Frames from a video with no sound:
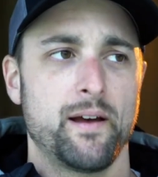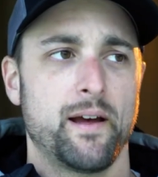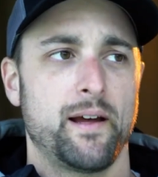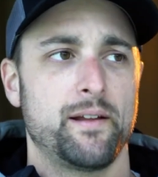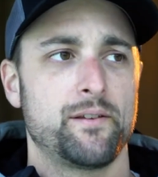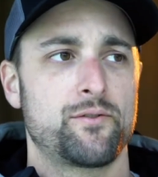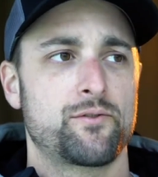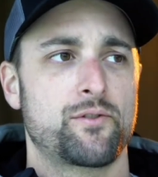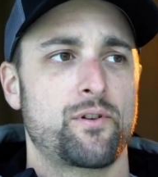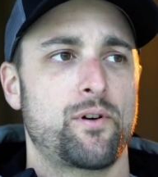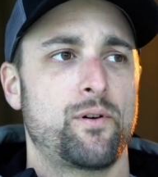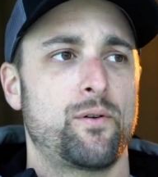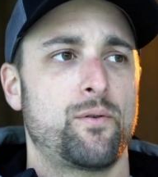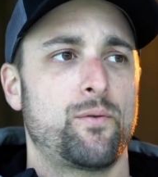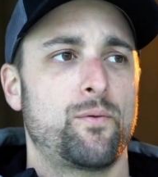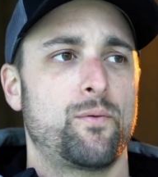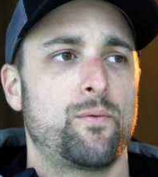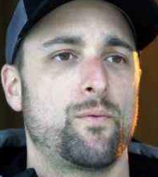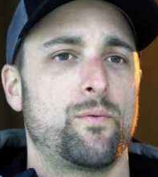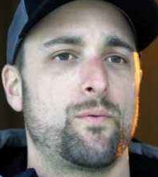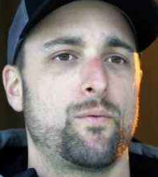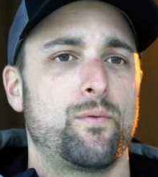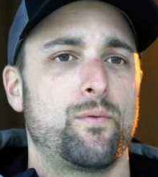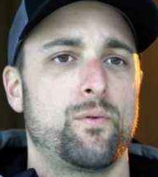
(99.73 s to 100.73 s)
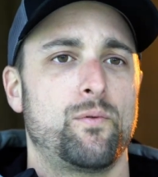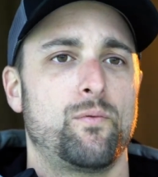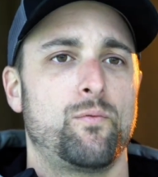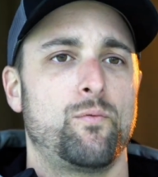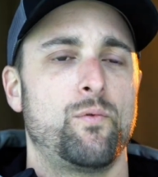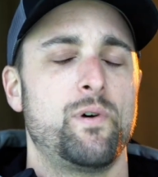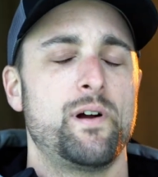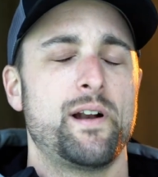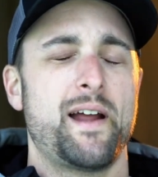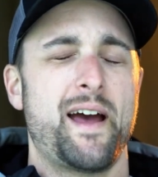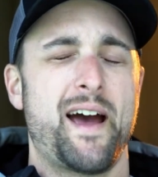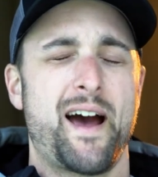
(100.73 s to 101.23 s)
And so
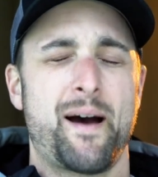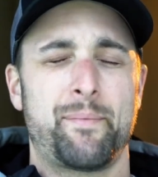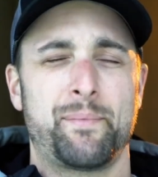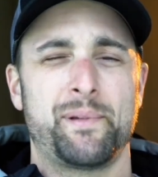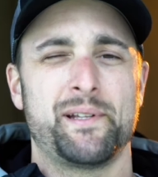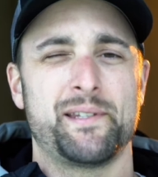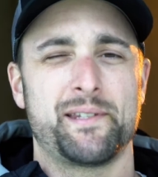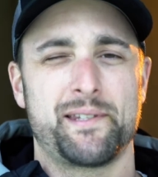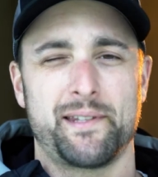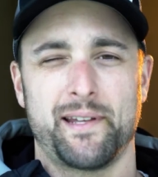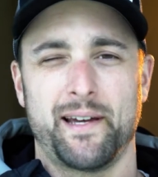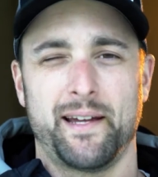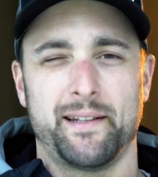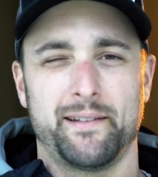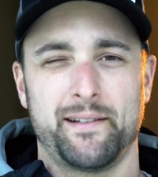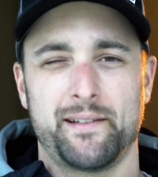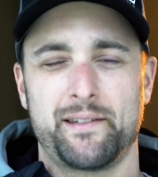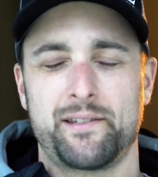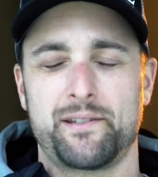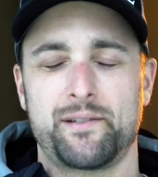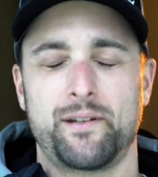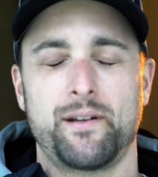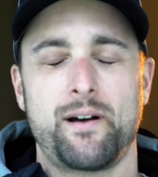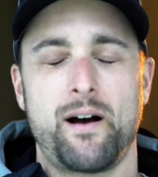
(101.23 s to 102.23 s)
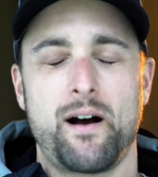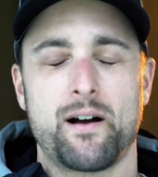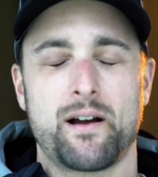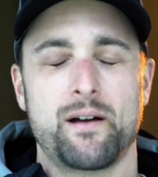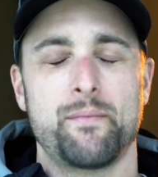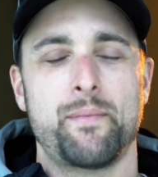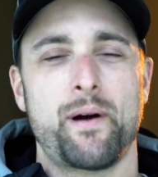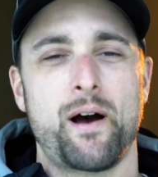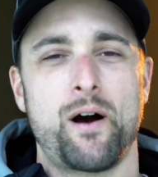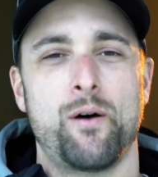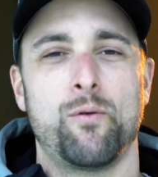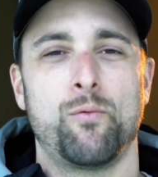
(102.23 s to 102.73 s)
what happens then? Let's talk
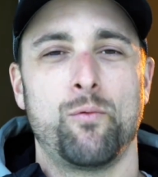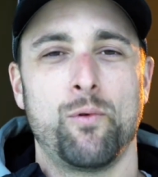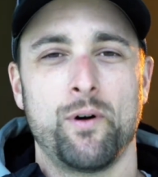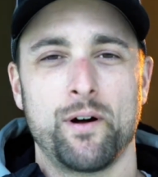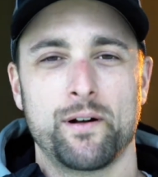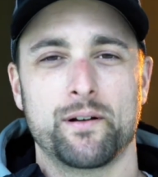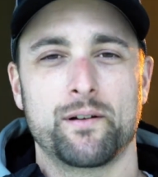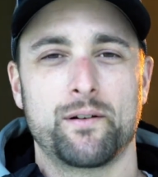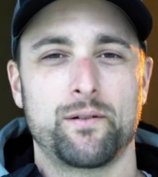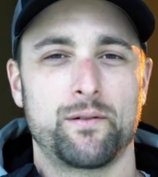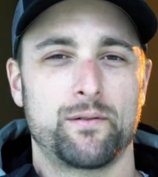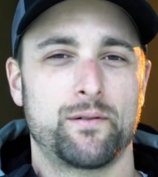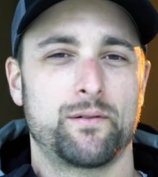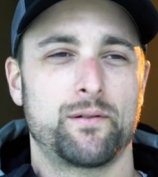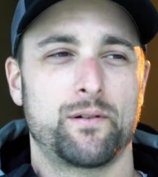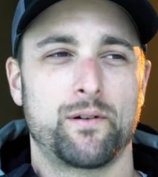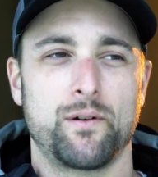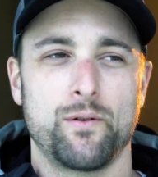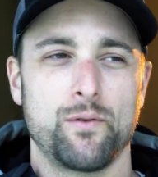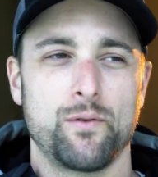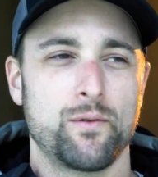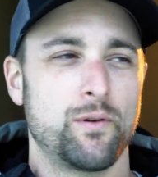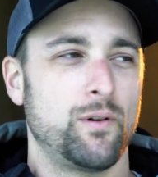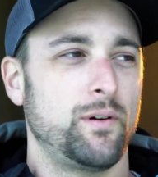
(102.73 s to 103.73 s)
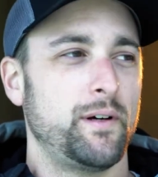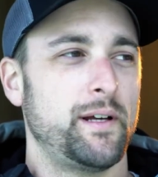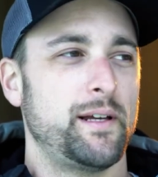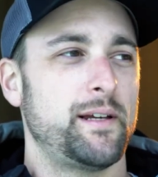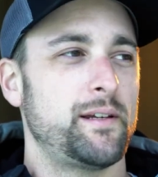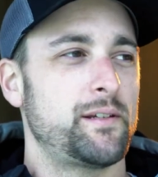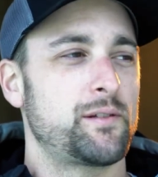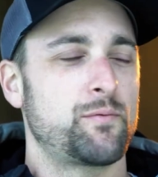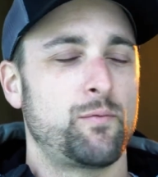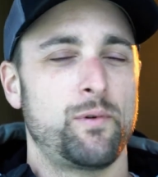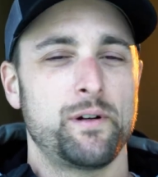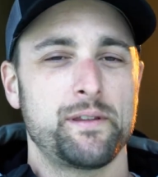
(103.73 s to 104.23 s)
about what Google
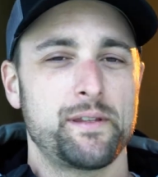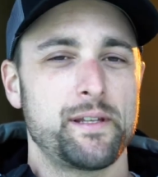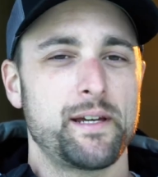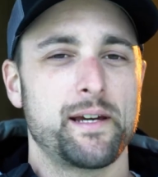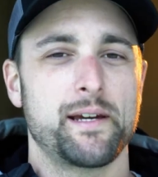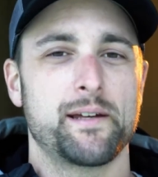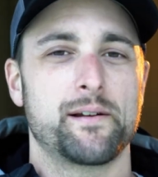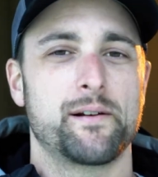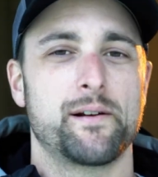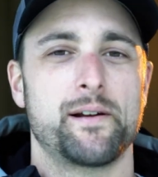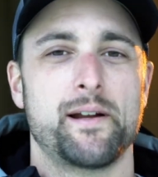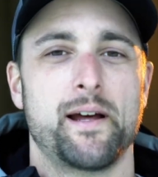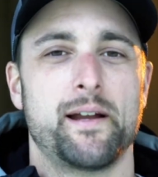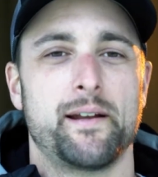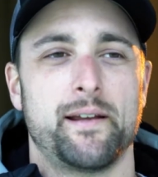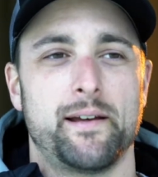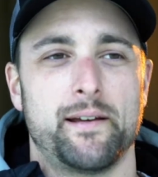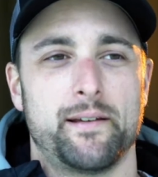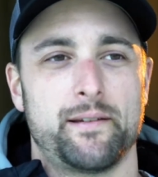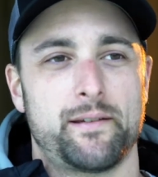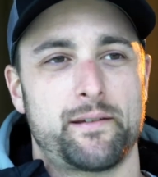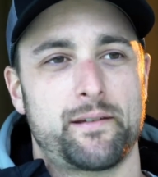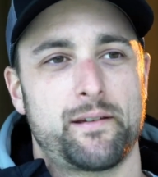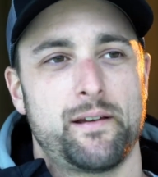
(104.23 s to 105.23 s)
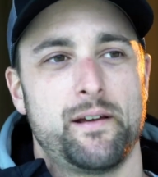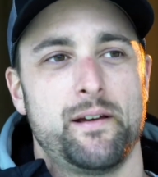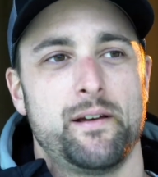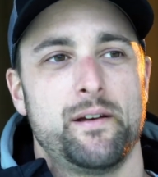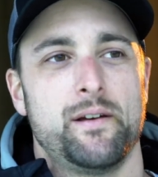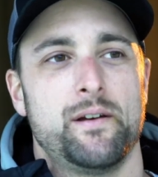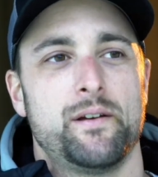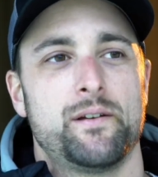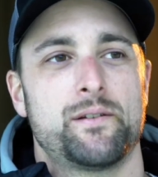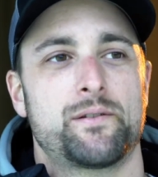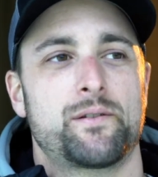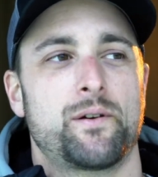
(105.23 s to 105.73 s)
is, what the internet is.
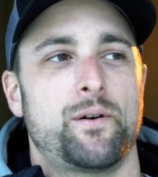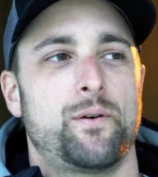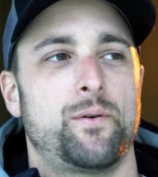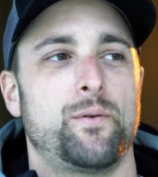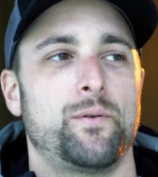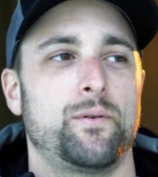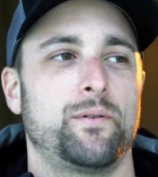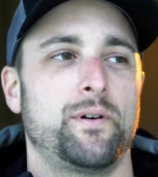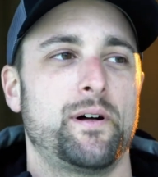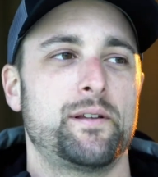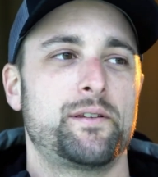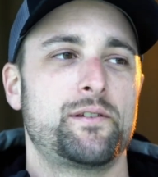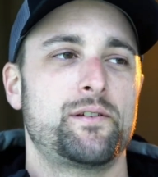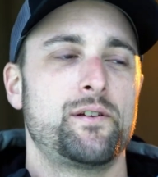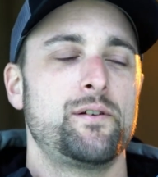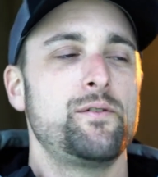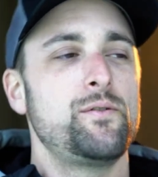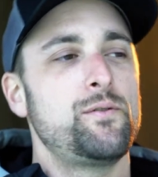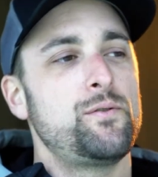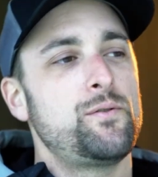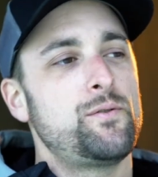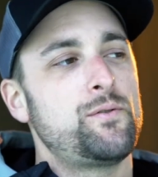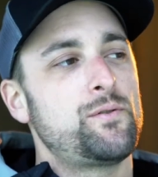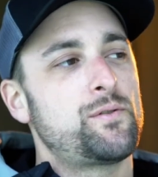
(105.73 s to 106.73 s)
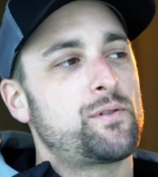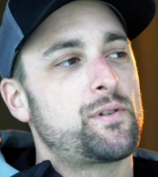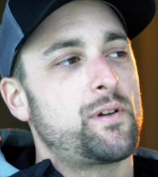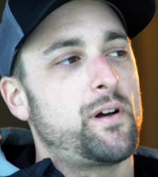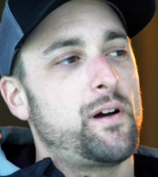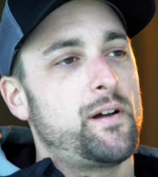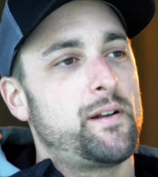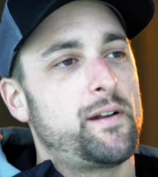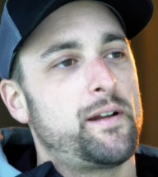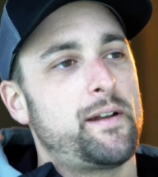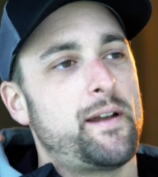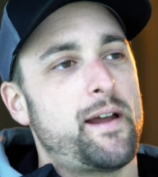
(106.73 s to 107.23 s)
So let's use
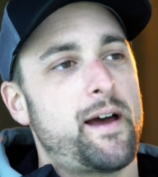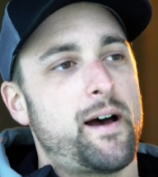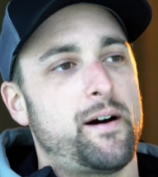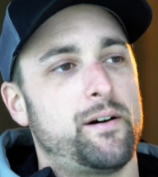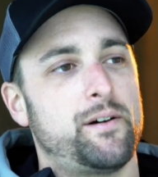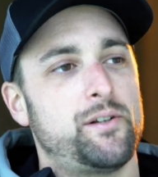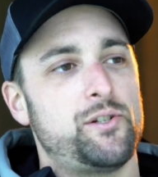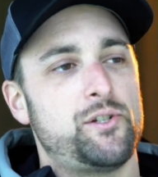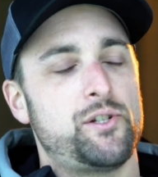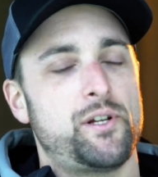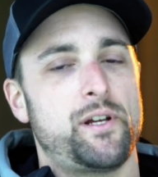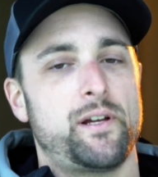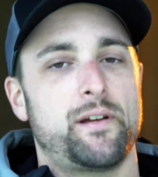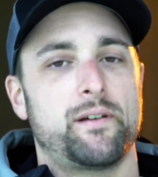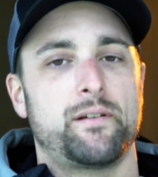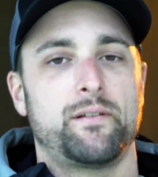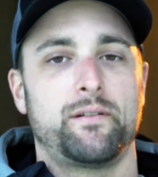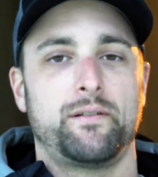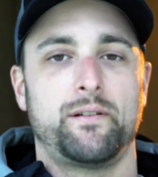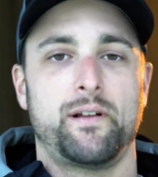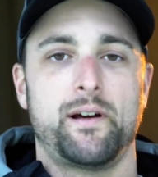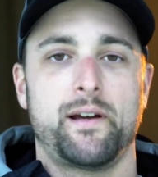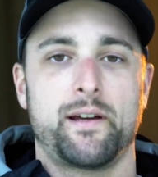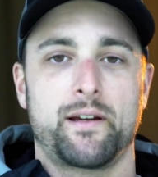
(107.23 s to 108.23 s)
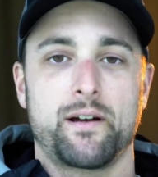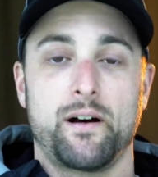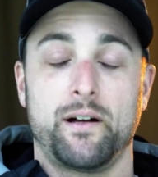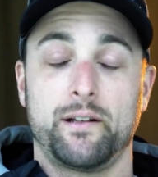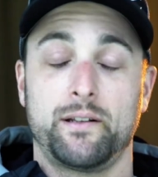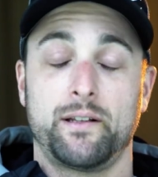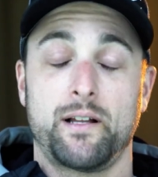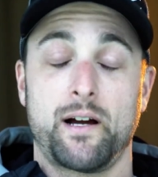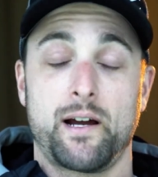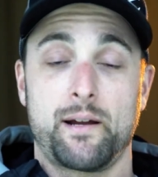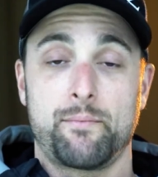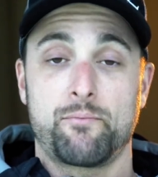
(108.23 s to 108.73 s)
an analogy, like a
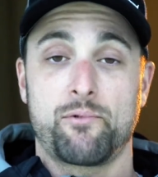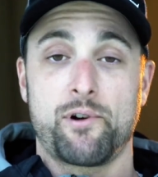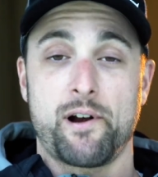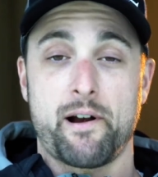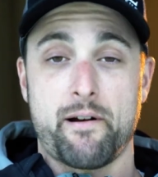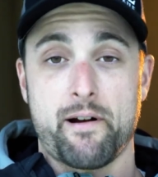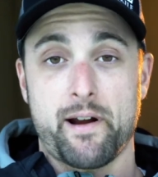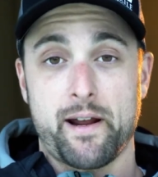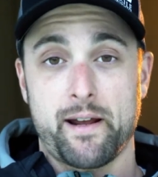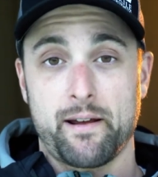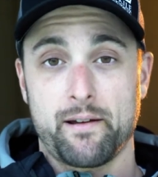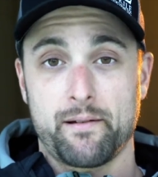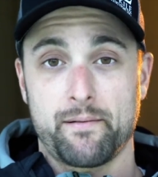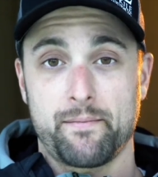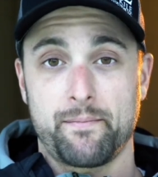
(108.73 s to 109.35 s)
library.